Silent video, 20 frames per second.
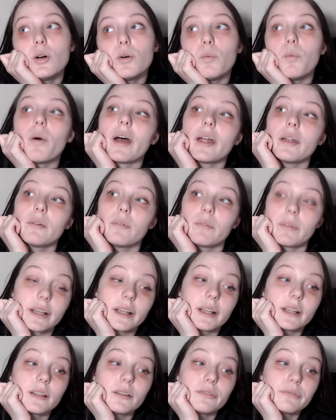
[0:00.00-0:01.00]
one
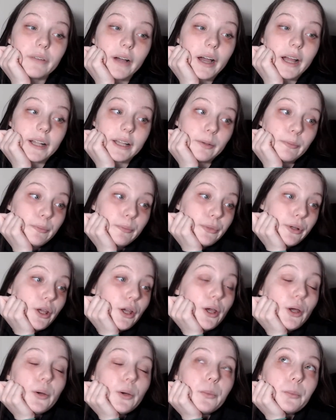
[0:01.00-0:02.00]
ring to find them,
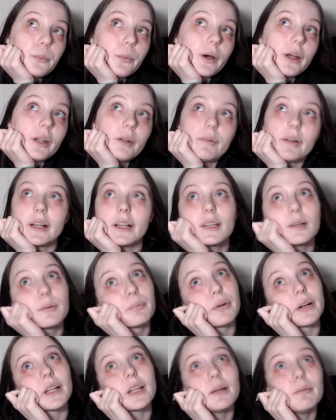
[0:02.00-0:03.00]
one ring to
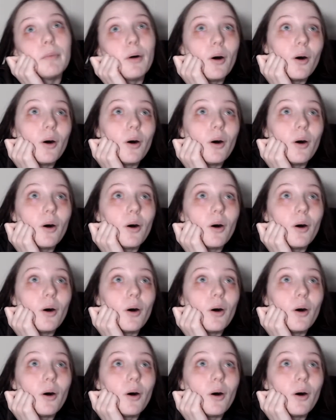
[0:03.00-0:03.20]
bring them